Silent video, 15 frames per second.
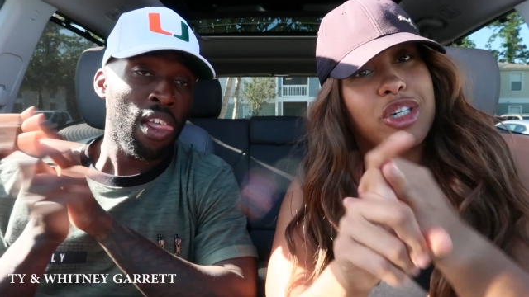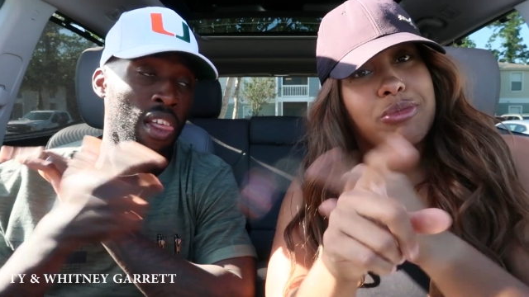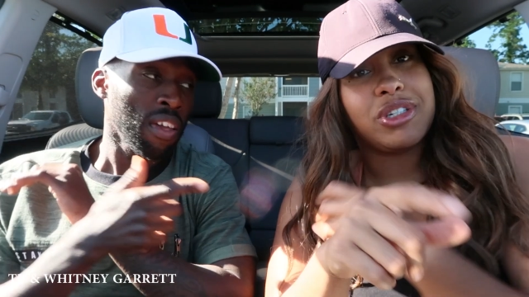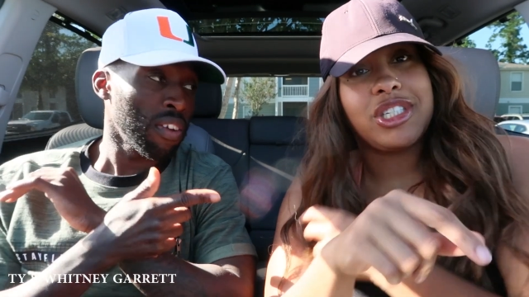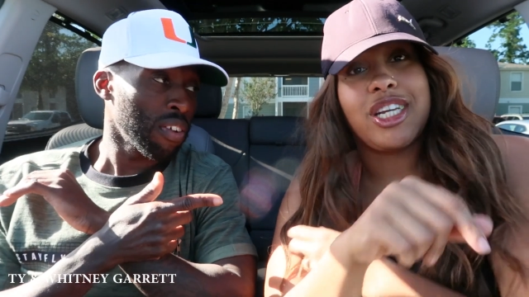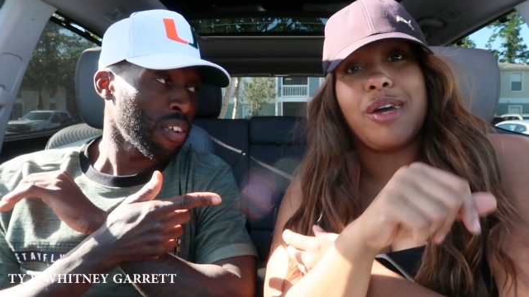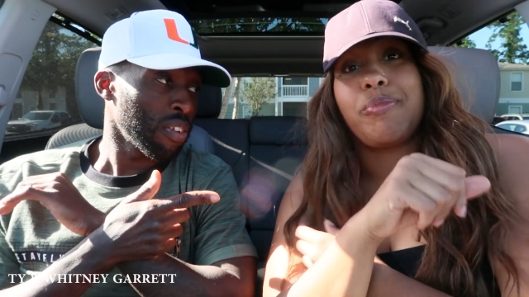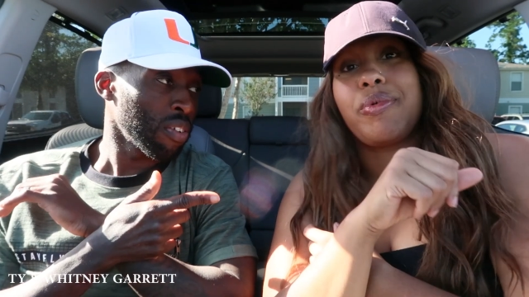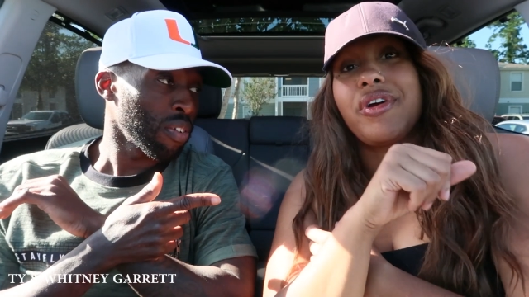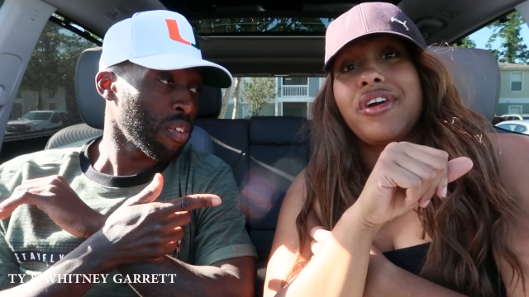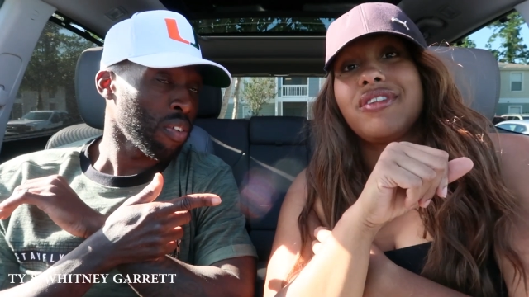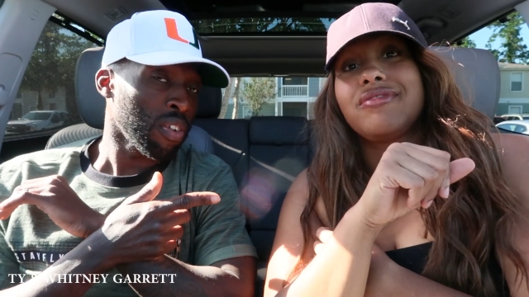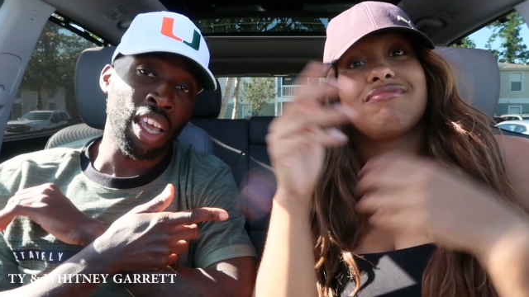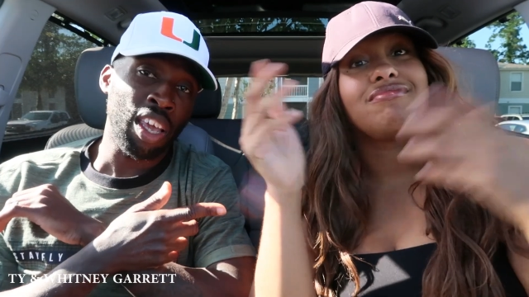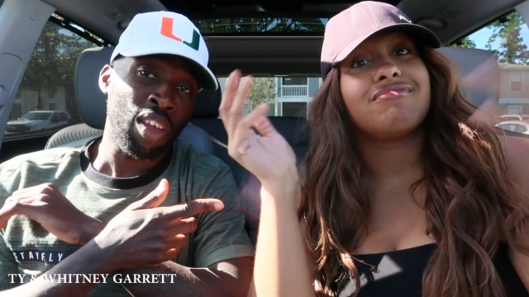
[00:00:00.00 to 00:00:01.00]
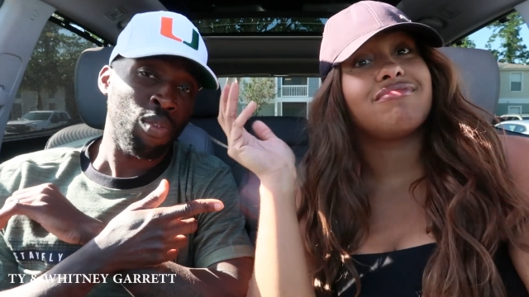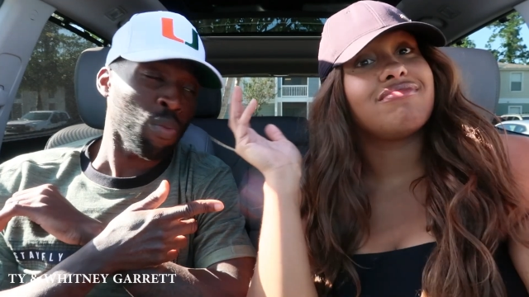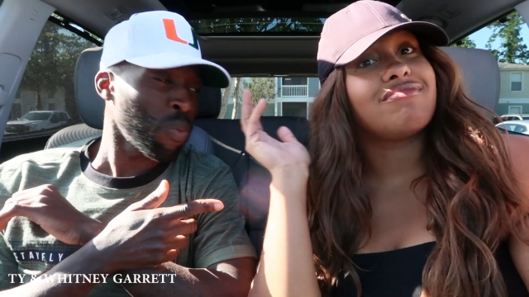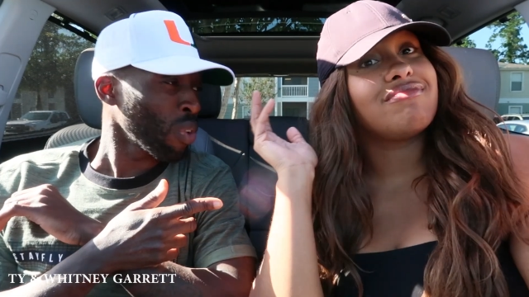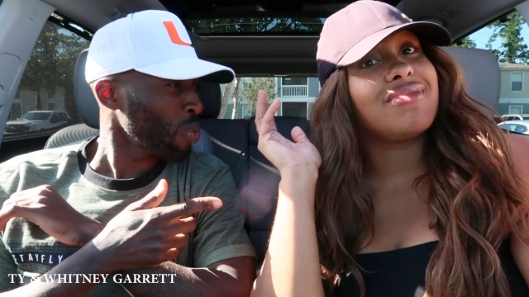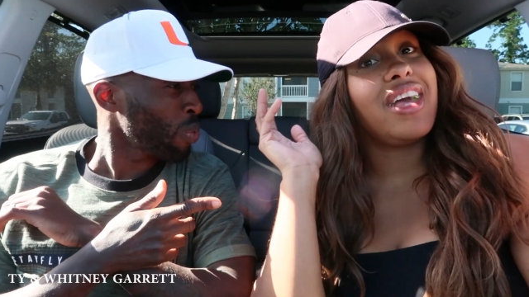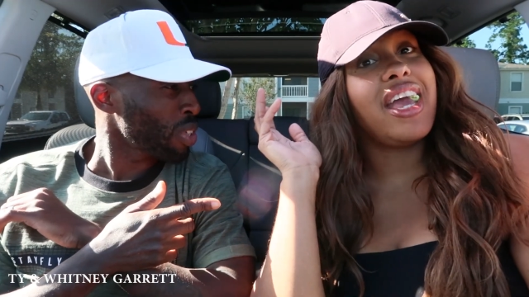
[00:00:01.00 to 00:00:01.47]
Speaker 1: German Shepherd.
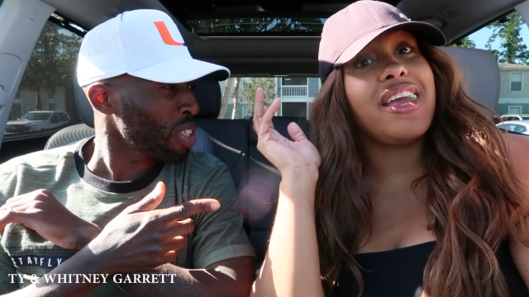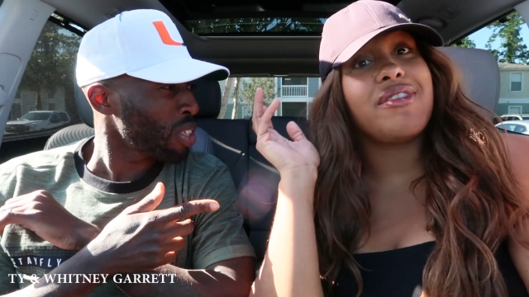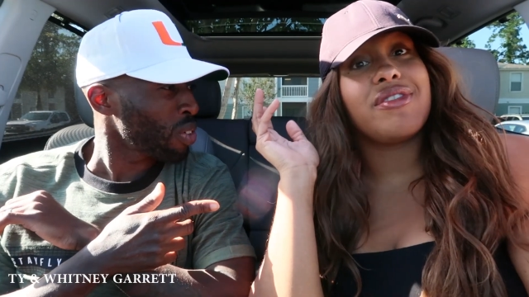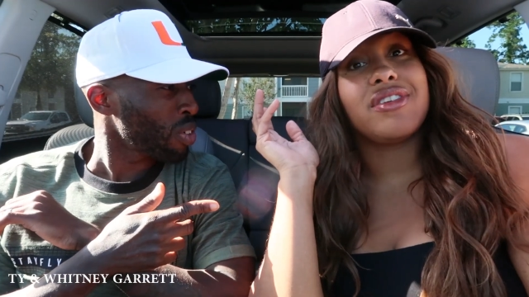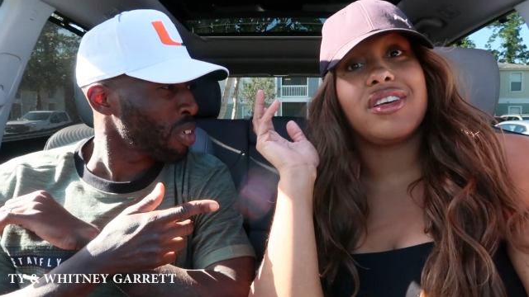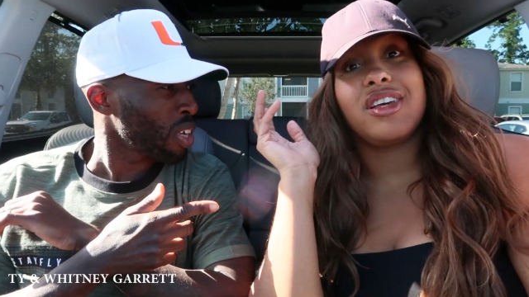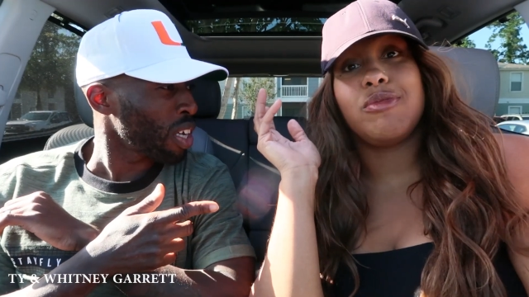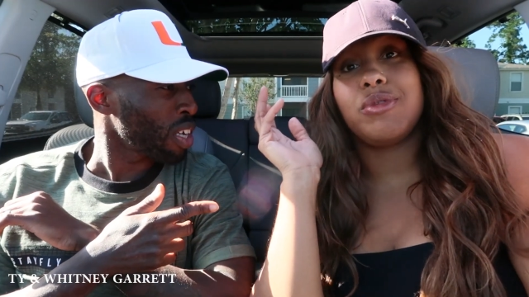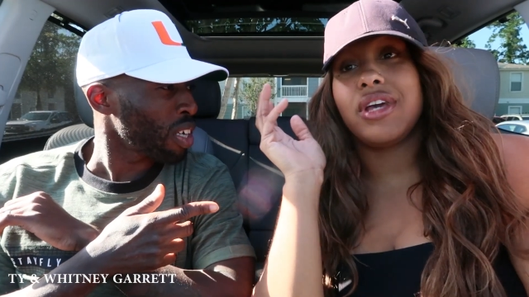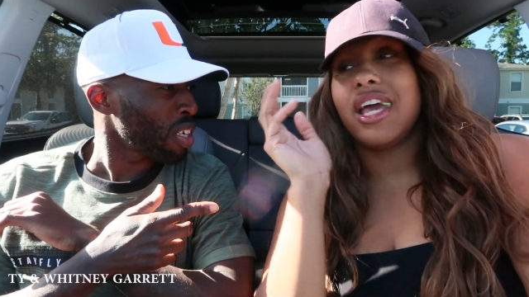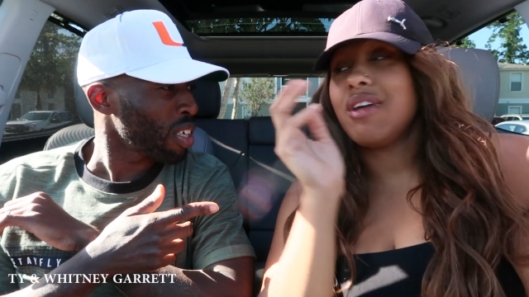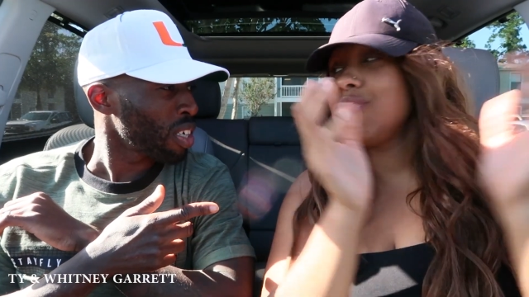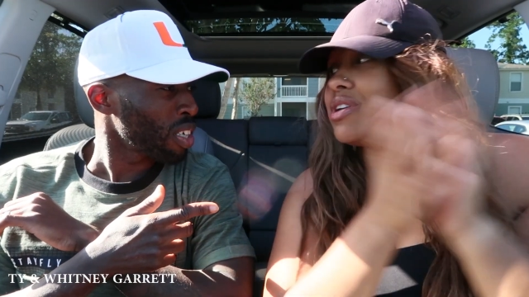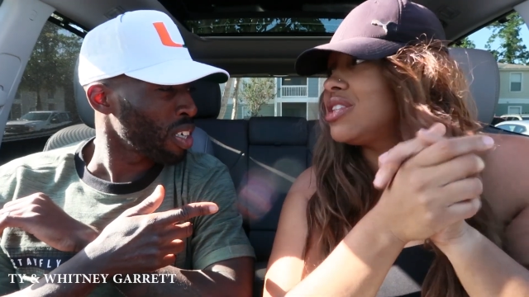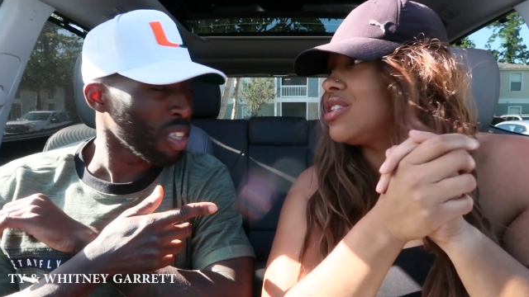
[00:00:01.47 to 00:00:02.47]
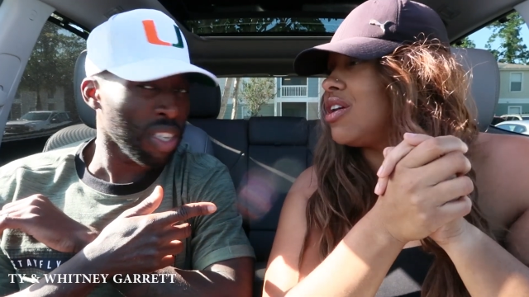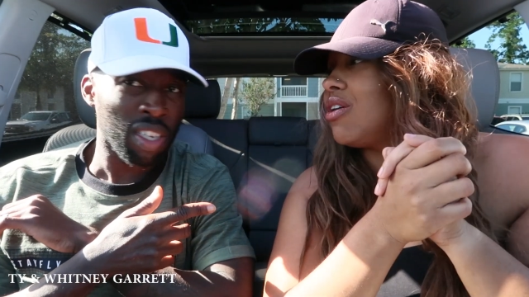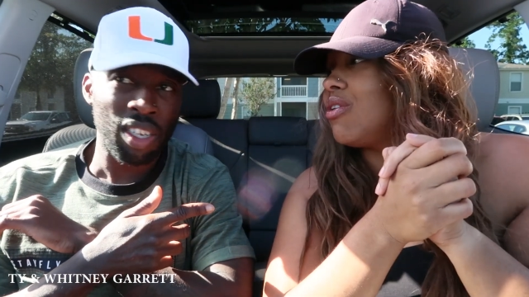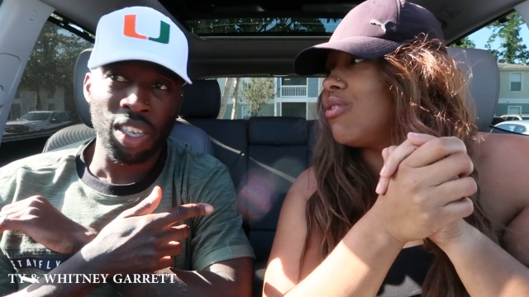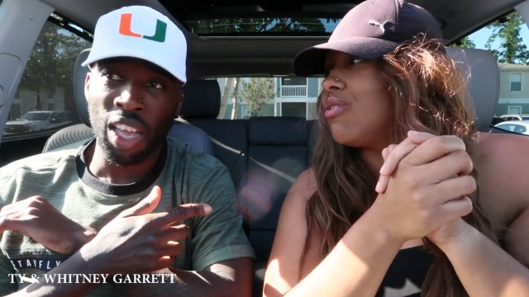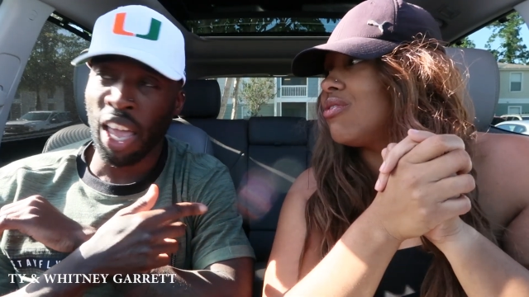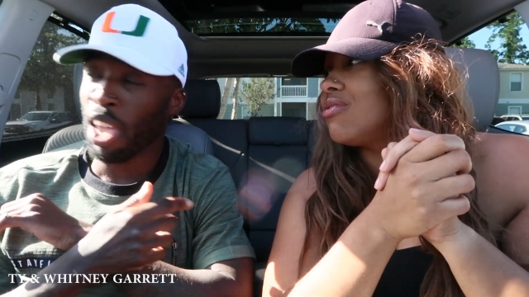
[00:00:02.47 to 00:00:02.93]
And what, eight, he'll be eight weeks
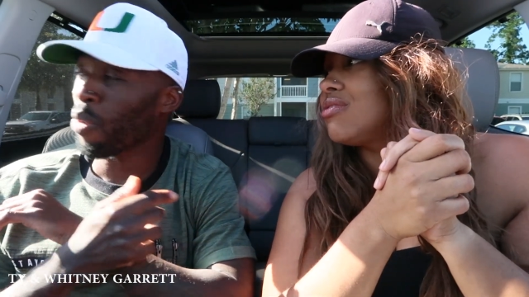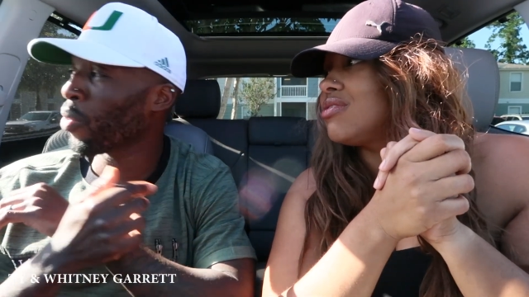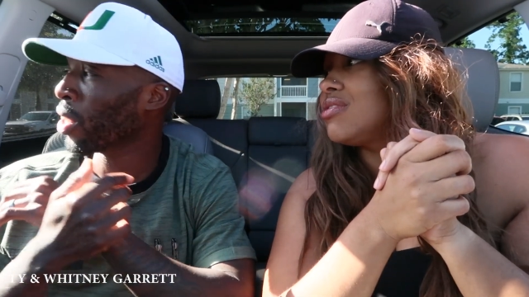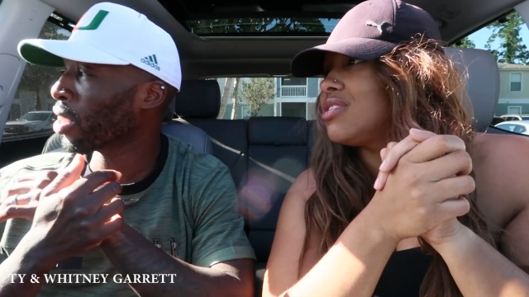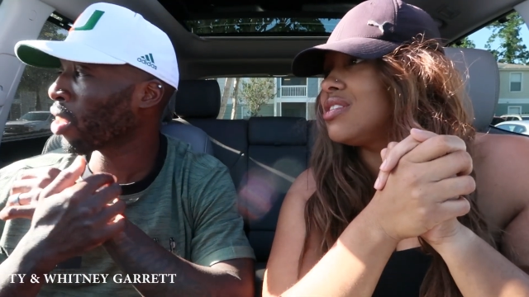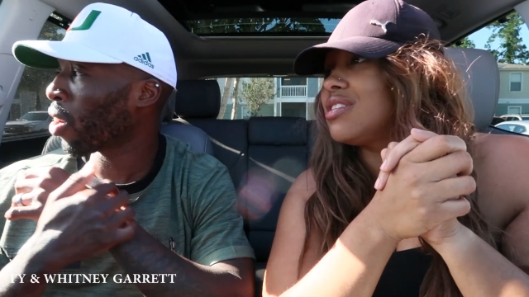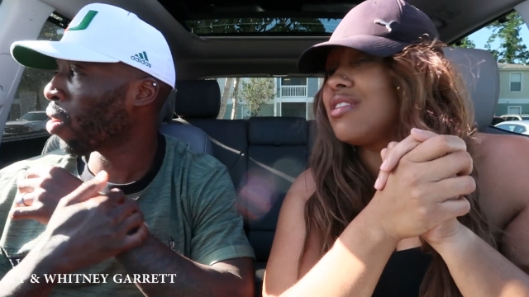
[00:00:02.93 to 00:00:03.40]
old. Eight weeks